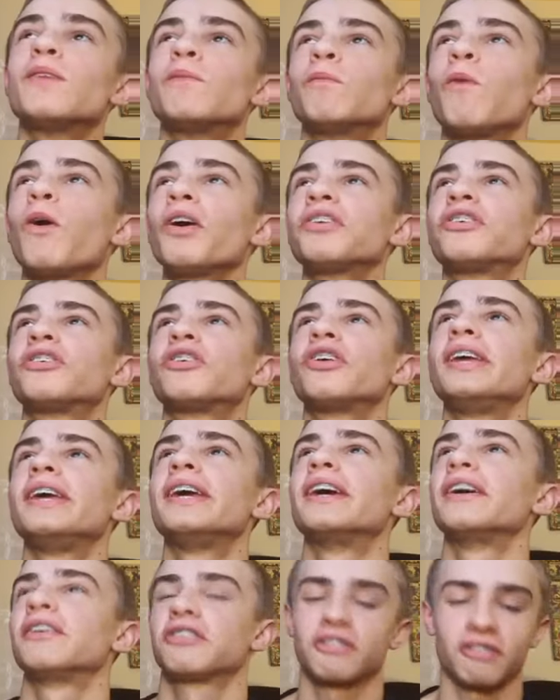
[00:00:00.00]
Why study
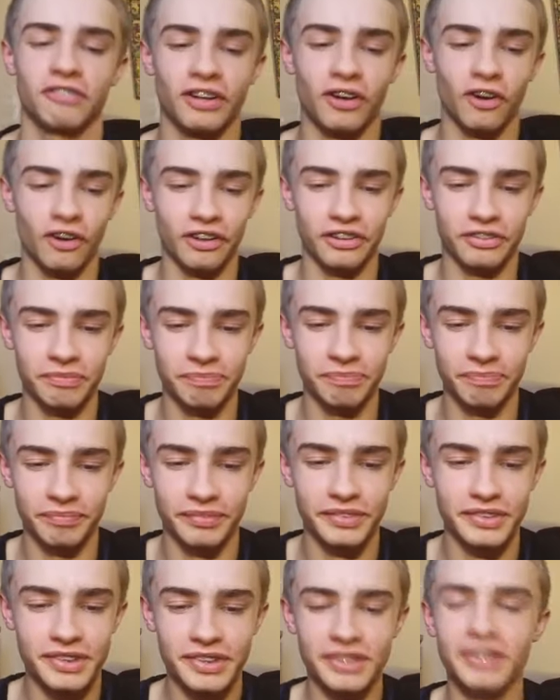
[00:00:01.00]
history, guys?
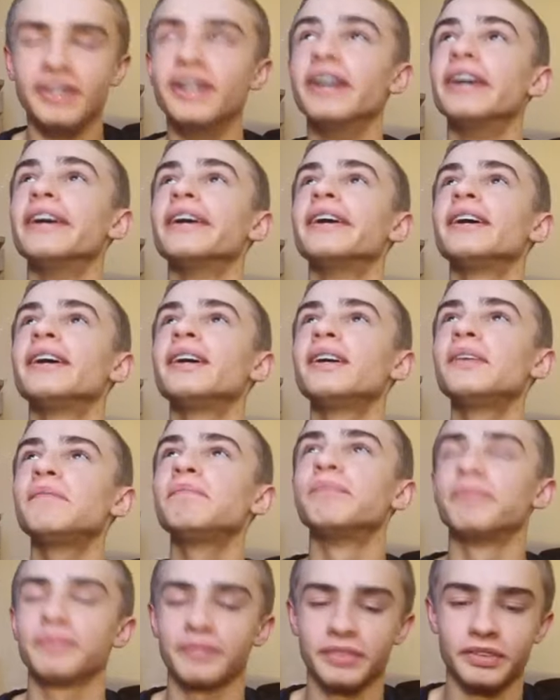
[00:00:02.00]

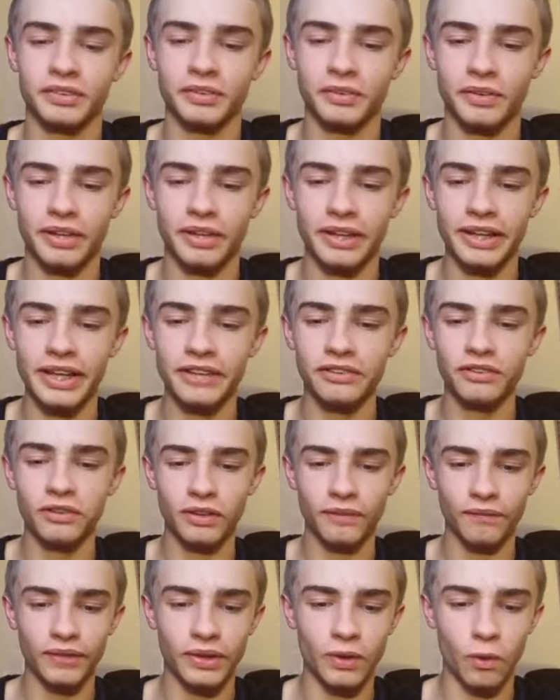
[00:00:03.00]
So let's
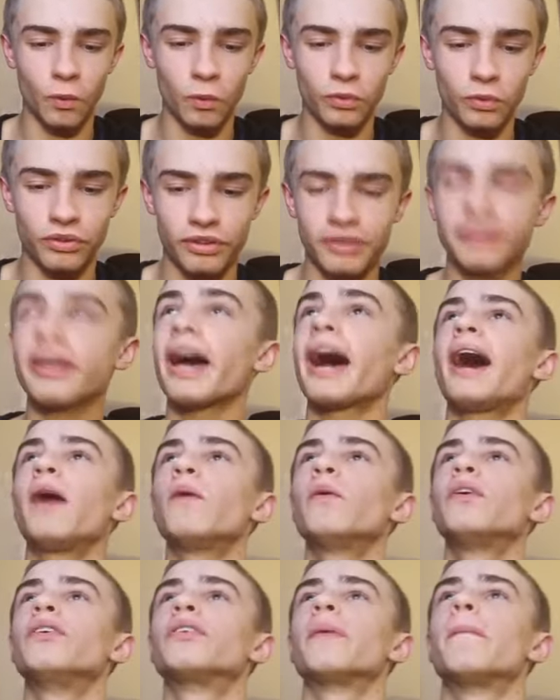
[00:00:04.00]
look at the Alton
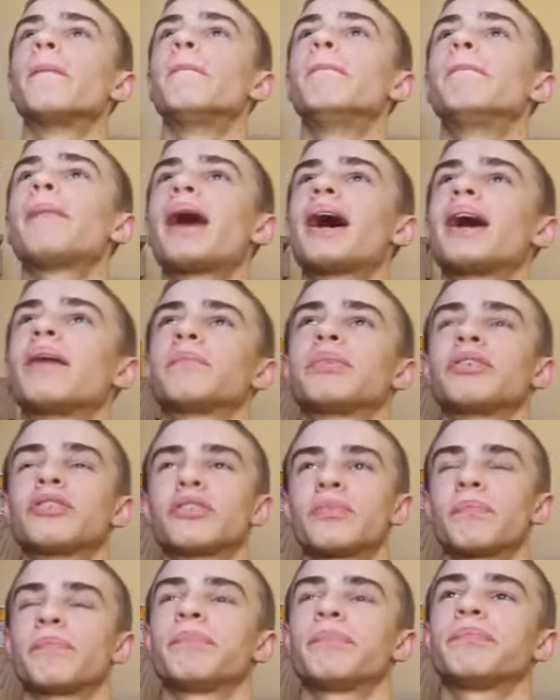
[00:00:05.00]
Towers maps.